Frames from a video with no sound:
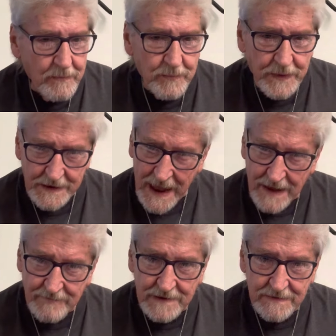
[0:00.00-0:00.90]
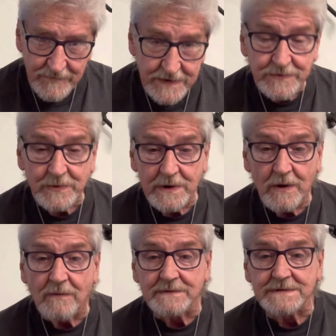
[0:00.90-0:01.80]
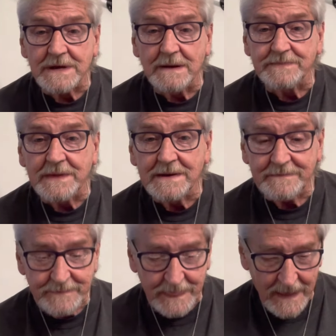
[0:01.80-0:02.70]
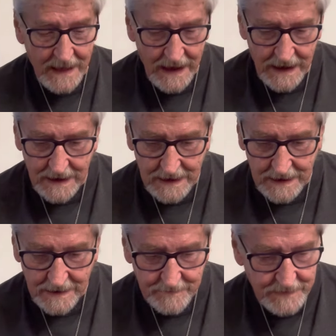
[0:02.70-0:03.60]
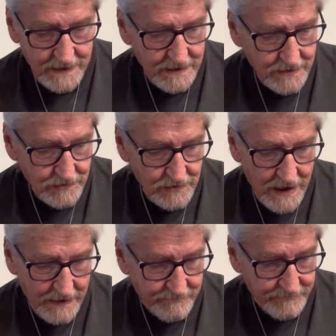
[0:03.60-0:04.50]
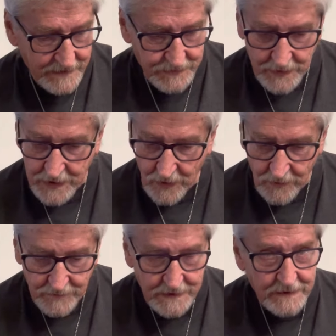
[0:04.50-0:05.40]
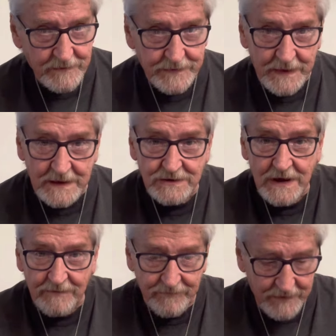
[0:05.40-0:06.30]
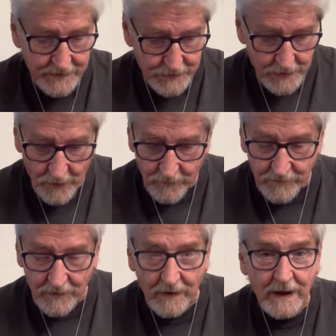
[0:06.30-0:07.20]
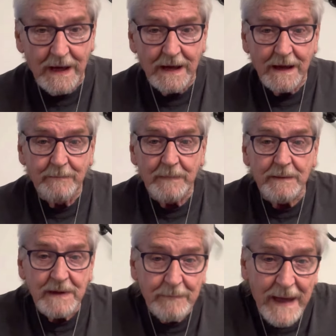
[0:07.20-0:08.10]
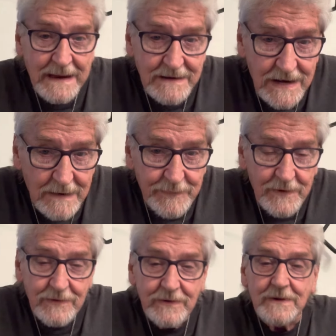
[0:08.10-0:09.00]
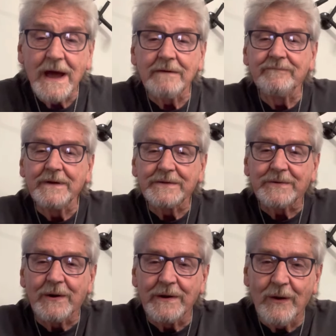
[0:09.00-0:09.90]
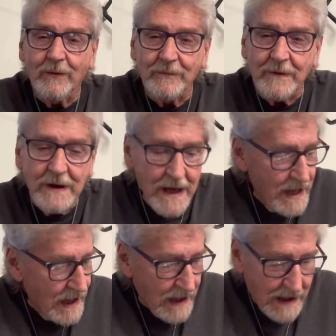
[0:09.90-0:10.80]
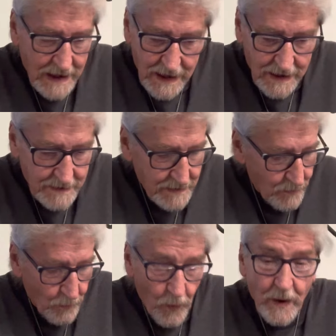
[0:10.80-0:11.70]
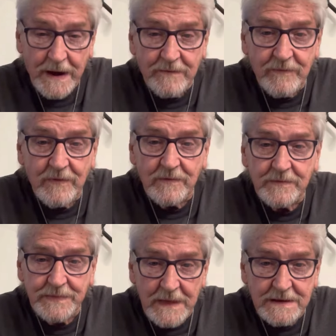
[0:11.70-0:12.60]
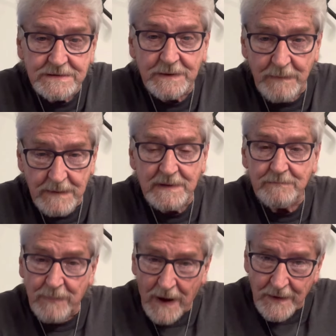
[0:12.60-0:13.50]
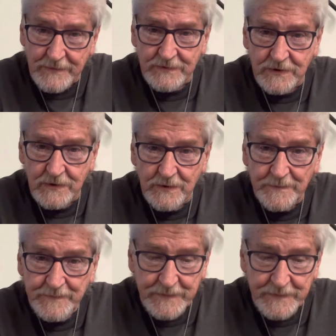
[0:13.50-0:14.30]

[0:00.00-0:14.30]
that having victory over something, uh, you have victory over different things. You have victory over a, uh, maybe a bad temper. You have victory over uh, whatever things that may be bothering you.